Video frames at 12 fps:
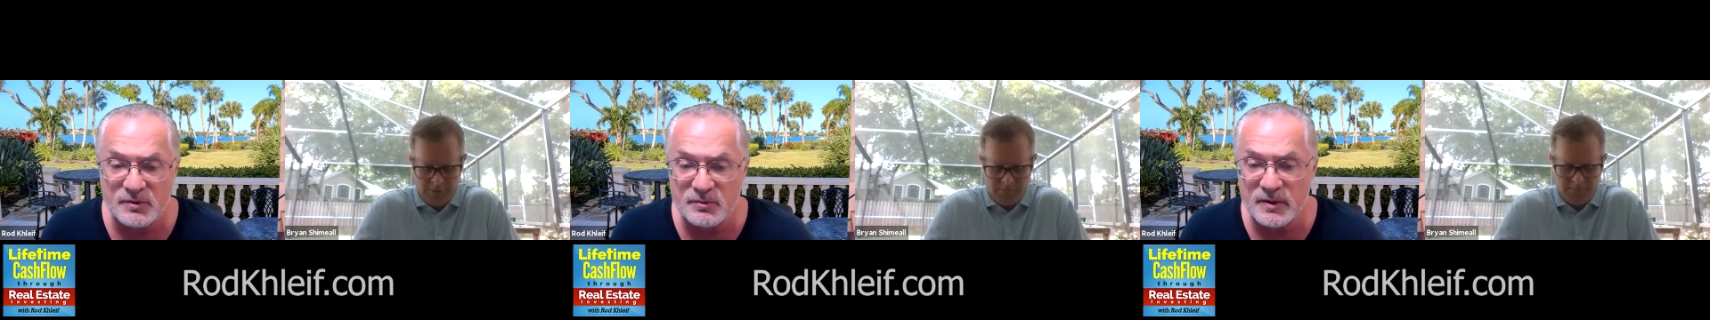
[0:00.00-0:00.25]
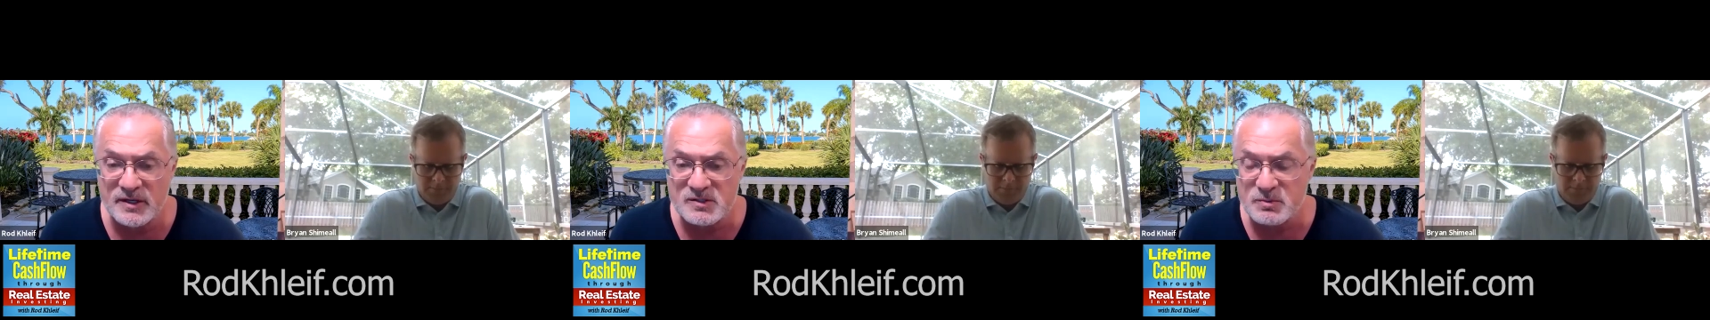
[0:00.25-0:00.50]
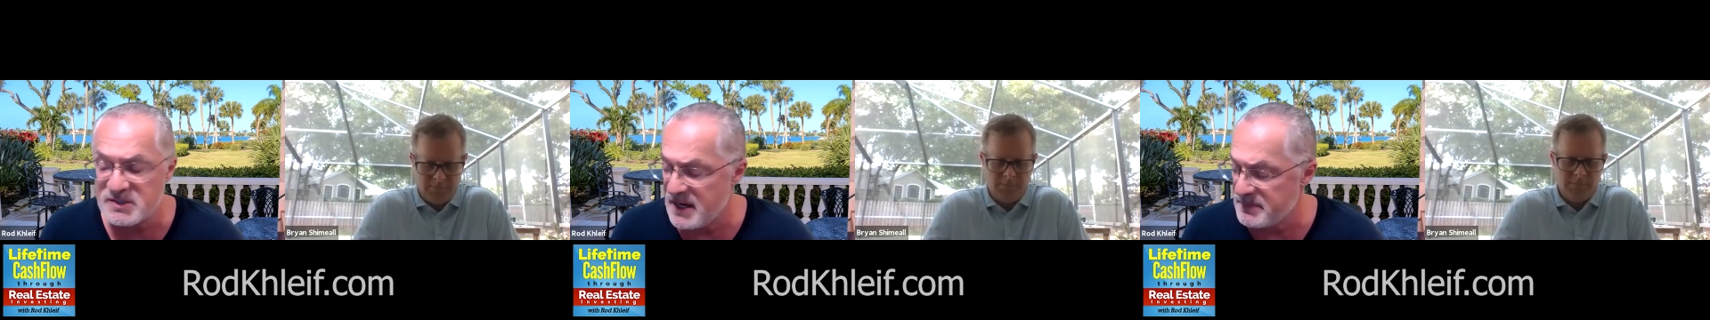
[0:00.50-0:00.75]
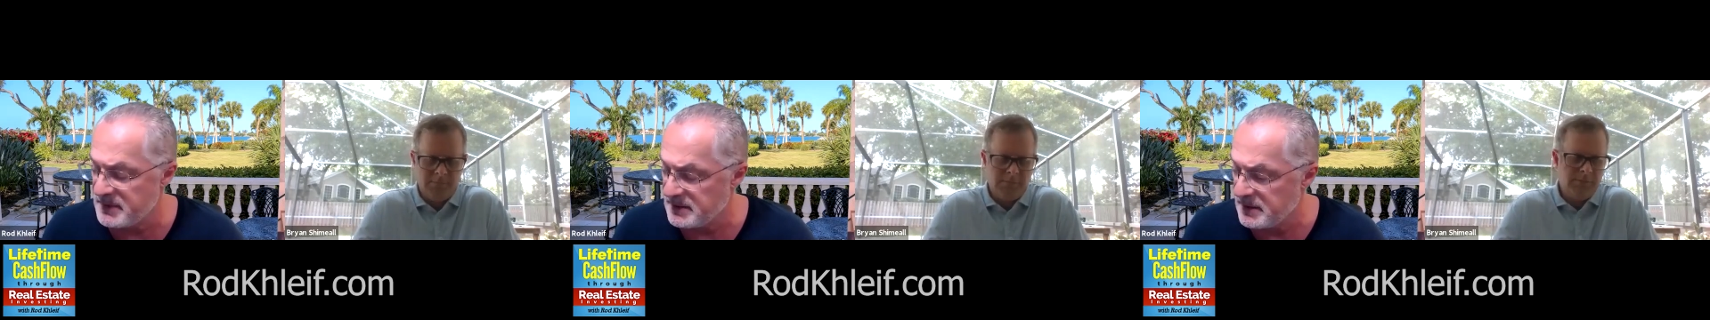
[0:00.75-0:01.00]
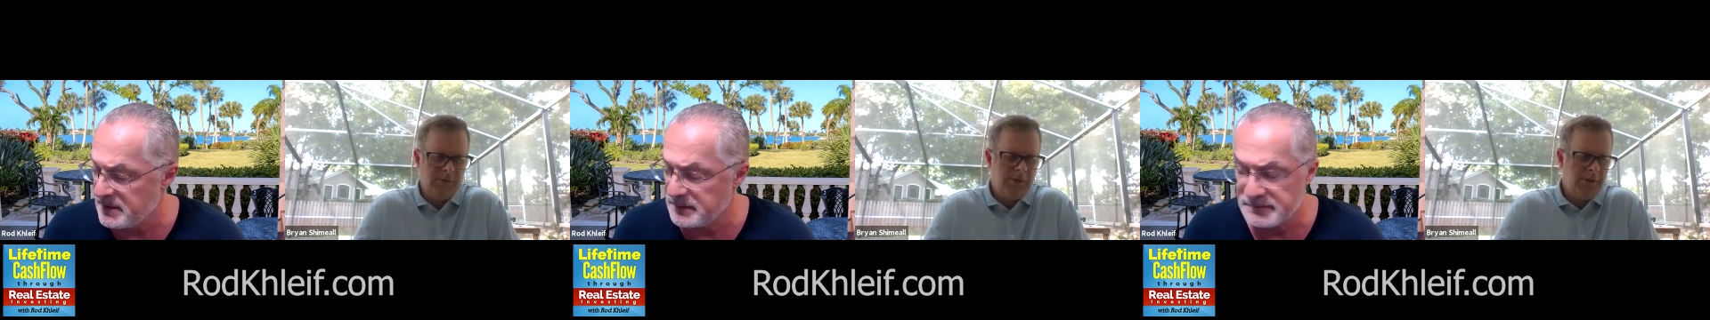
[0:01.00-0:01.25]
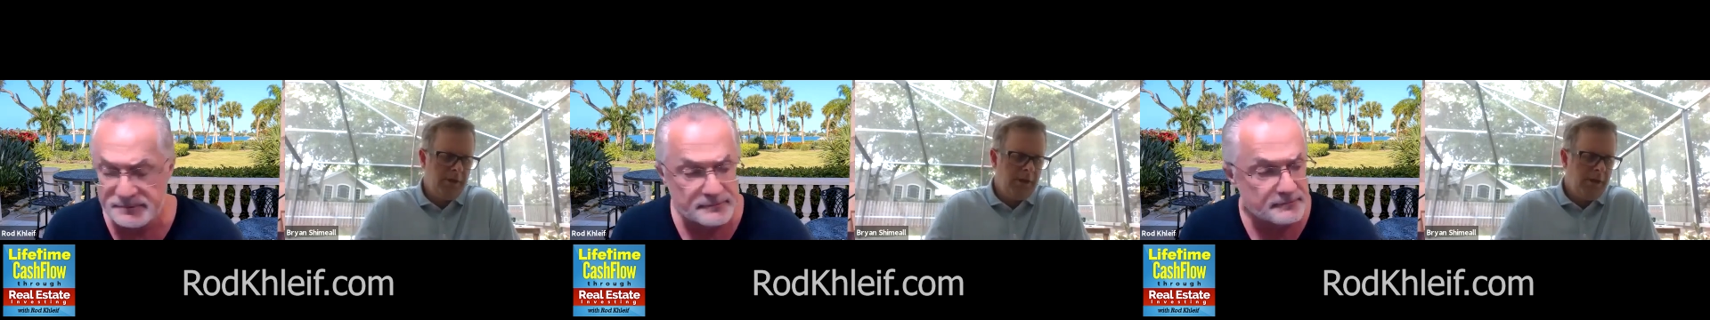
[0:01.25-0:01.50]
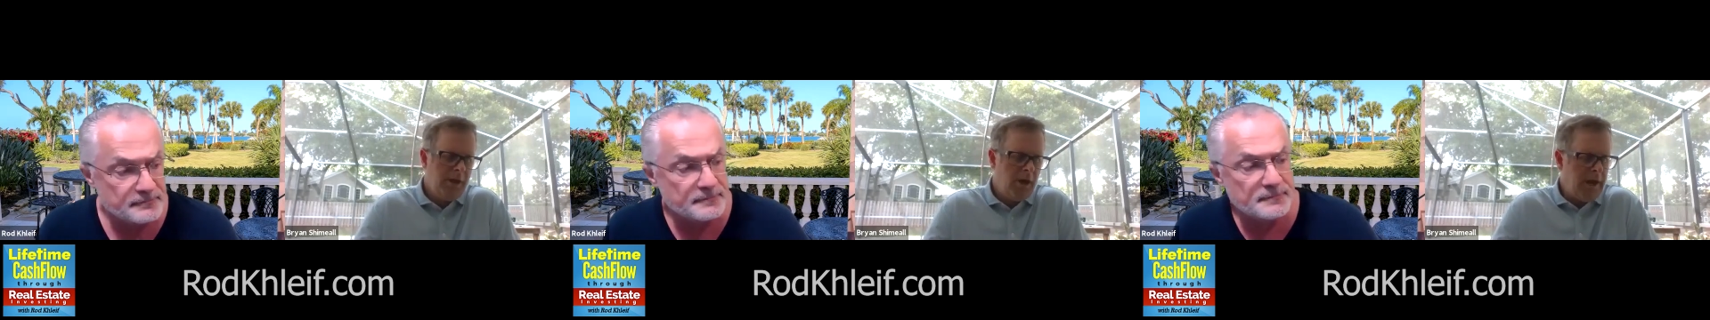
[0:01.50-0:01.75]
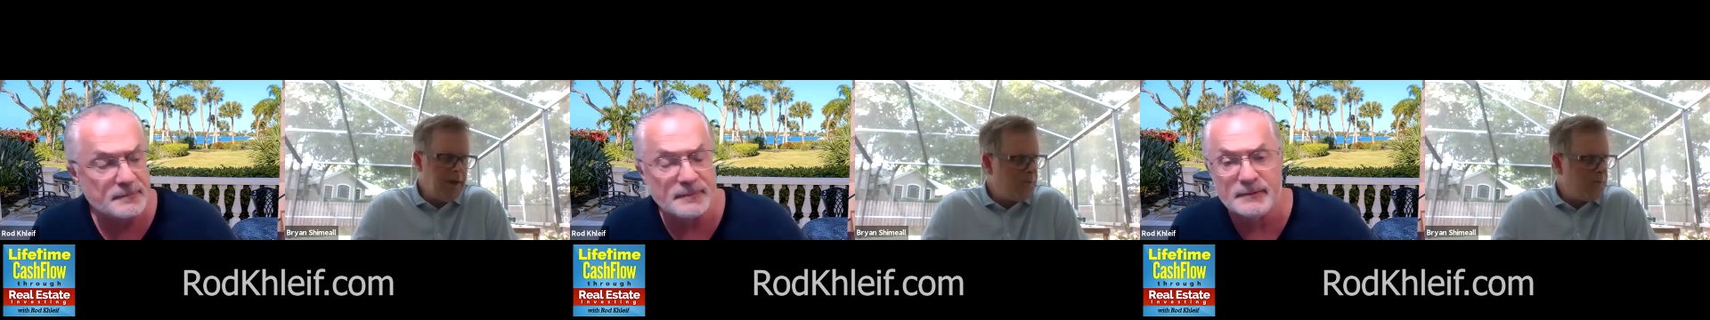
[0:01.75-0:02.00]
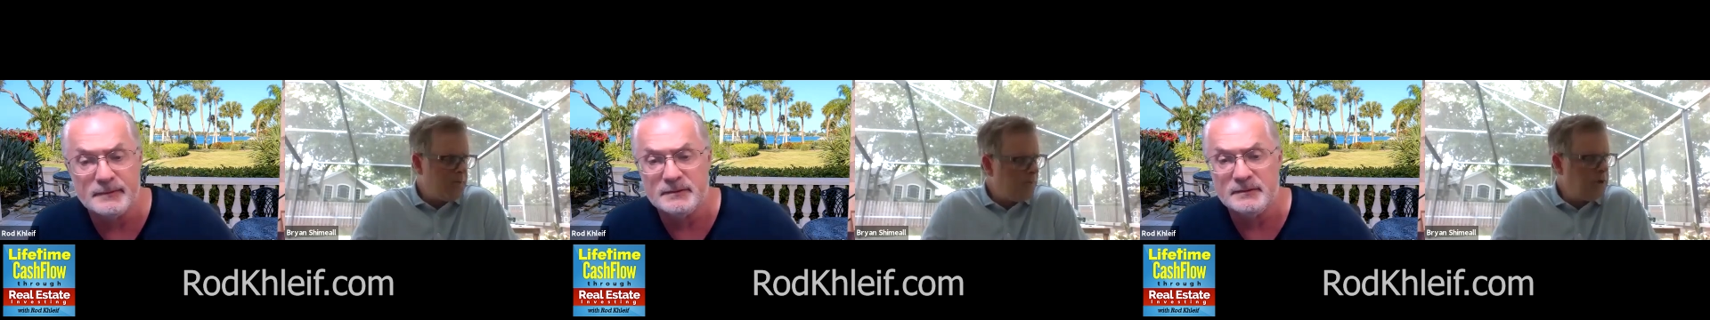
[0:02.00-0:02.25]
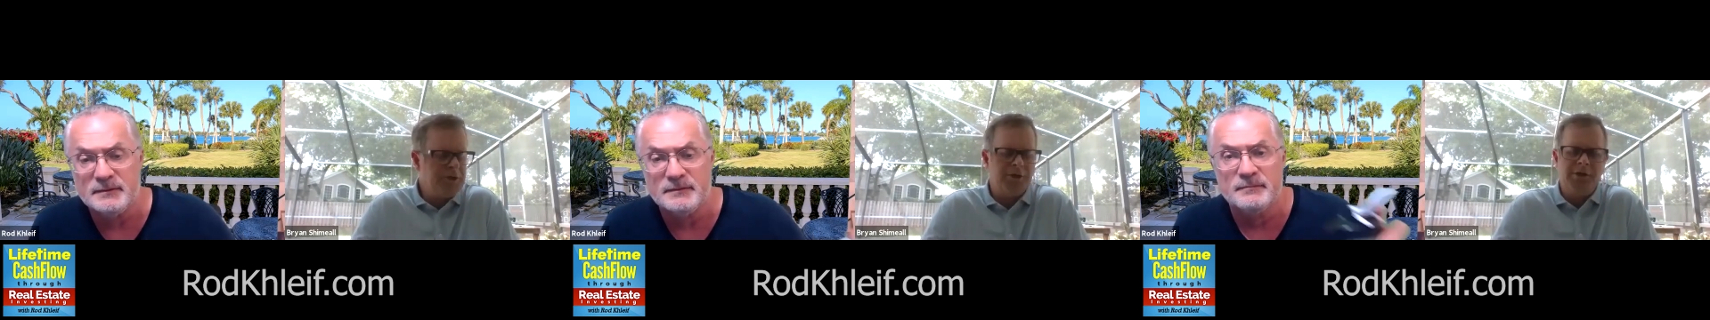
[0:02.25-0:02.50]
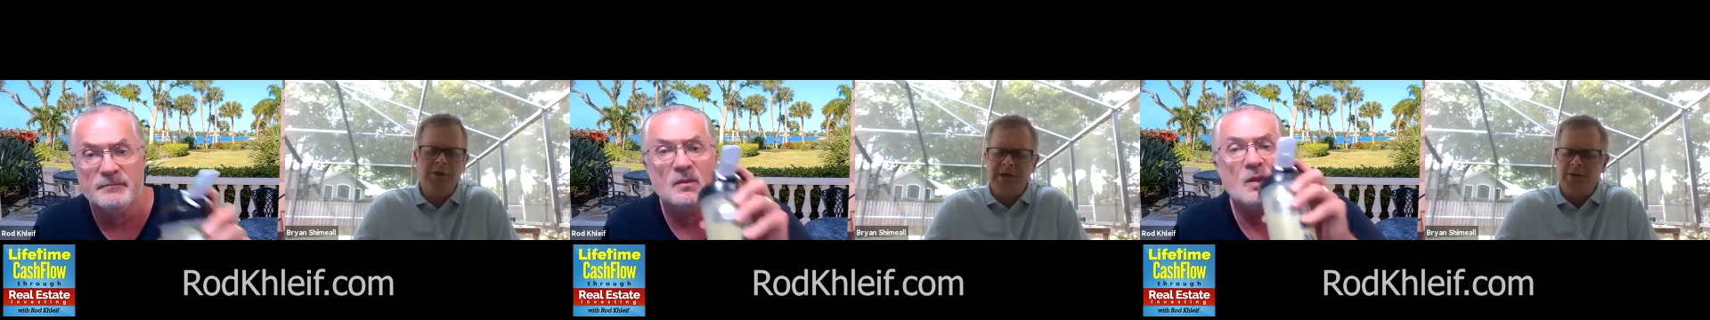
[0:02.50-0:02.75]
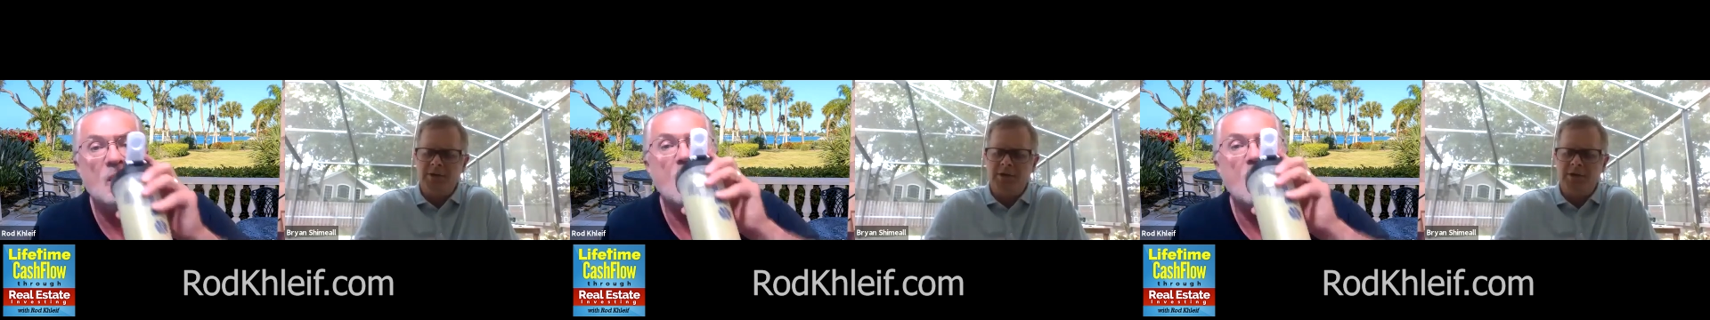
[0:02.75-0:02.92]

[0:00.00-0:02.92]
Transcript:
Speaker 1: with sure. rates. What's happening there?
Speaker 2: Okay, you took you take a